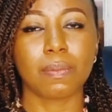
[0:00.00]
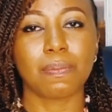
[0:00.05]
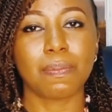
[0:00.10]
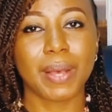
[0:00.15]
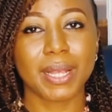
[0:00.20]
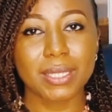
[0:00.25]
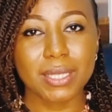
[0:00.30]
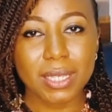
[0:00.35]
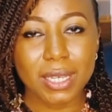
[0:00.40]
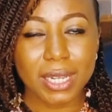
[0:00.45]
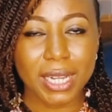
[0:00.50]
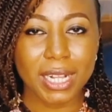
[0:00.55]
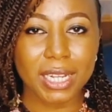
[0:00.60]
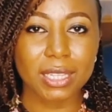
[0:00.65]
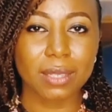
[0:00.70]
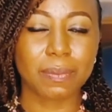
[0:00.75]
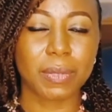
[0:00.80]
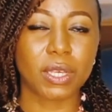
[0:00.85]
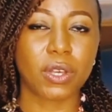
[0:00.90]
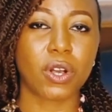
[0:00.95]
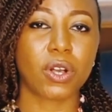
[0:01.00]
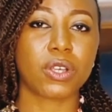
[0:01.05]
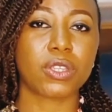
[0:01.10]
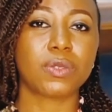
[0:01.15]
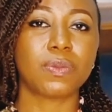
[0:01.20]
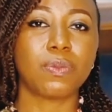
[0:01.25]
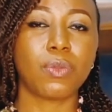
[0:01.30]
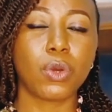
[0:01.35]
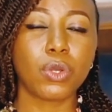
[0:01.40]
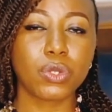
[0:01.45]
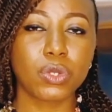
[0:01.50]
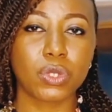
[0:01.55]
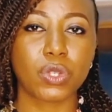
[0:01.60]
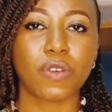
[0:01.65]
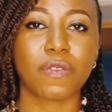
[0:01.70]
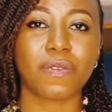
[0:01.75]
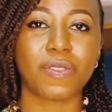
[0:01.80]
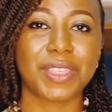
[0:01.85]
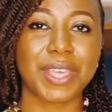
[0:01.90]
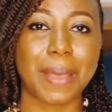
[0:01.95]
particularly because most
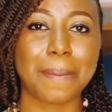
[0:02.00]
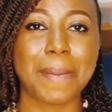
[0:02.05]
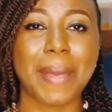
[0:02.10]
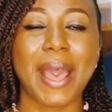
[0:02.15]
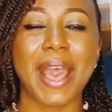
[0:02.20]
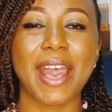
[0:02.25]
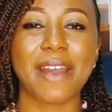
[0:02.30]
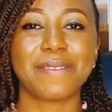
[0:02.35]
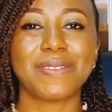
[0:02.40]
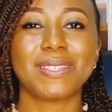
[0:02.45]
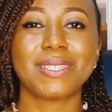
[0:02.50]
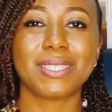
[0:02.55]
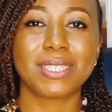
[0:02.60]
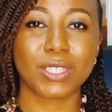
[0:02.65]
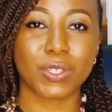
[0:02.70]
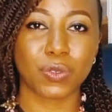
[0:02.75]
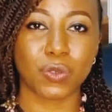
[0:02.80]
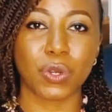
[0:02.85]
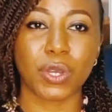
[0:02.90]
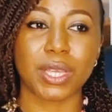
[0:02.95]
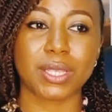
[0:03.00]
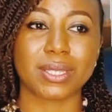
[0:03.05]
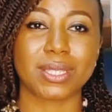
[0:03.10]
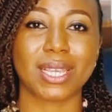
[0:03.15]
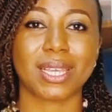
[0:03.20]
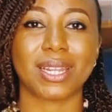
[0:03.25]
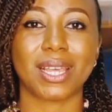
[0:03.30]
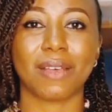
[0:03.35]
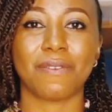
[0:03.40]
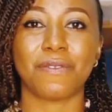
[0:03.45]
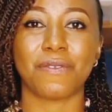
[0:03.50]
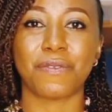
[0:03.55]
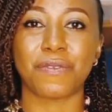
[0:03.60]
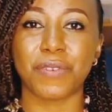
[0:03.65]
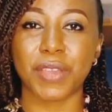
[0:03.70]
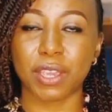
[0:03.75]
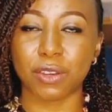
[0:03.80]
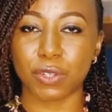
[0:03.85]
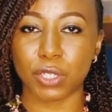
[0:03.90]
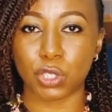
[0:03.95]
of them have steroids that are
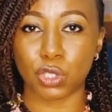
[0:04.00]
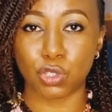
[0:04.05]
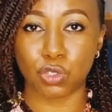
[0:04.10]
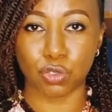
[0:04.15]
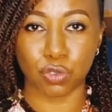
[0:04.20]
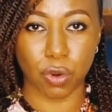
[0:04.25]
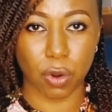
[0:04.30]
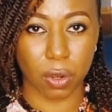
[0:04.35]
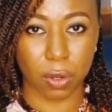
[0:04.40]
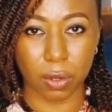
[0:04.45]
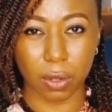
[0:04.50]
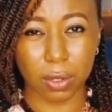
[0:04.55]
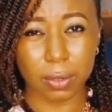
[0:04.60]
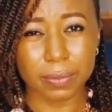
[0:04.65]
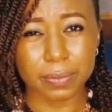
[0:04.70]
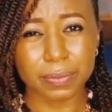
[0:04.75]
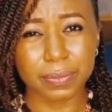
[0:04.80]
very strong.